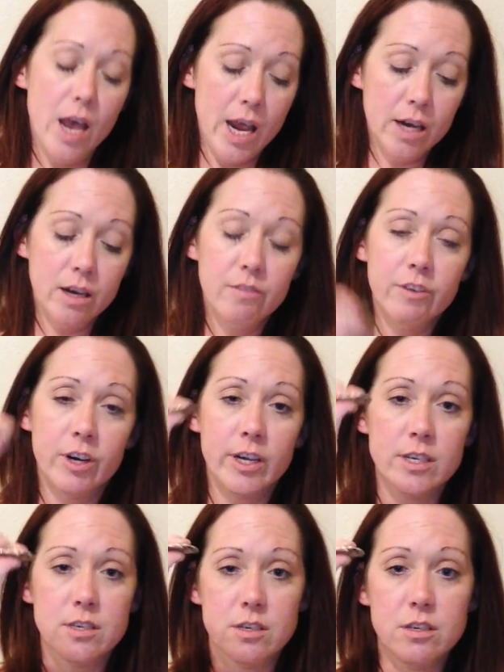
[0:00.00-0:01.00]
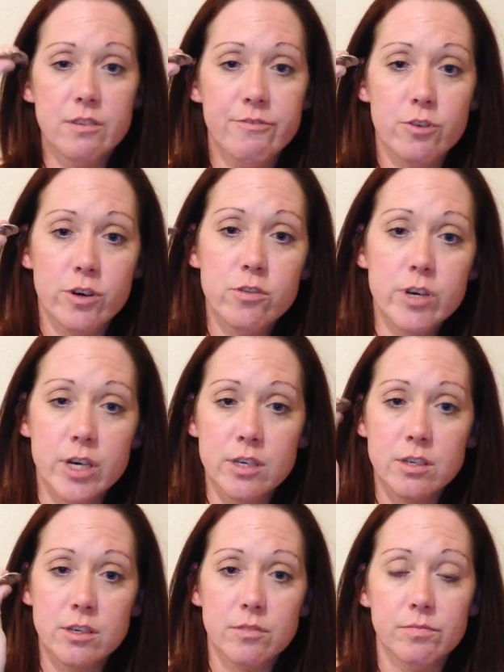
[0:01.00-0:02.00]
and convert it to 4
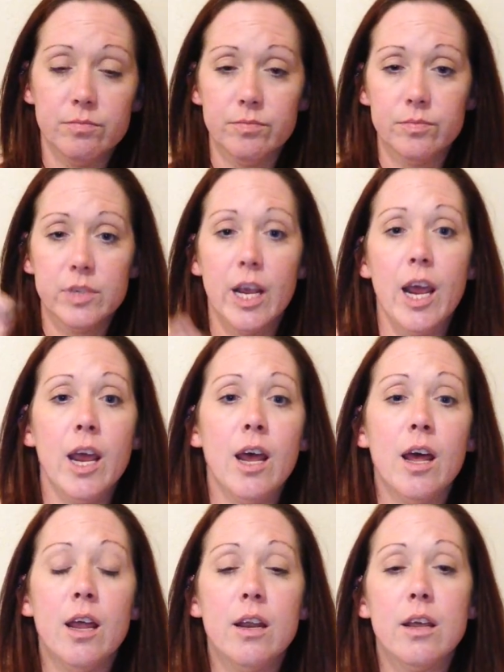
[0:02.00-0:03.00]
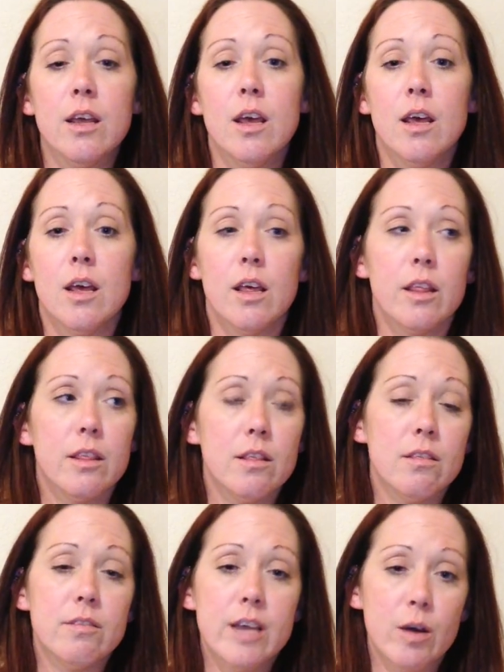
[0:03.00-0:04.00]
quarters. And
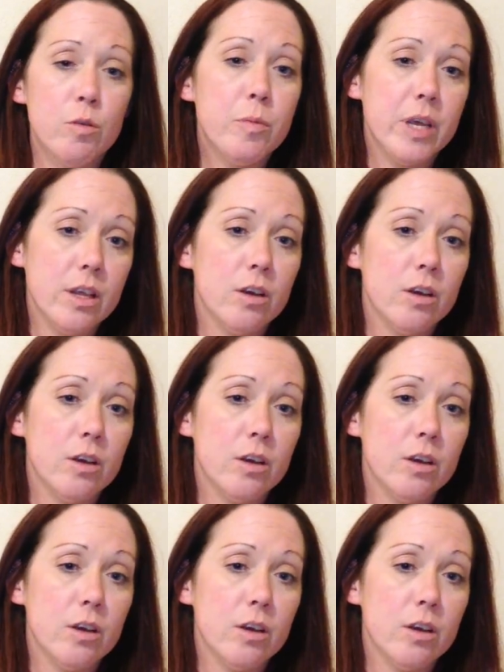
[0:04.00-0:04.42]
that would be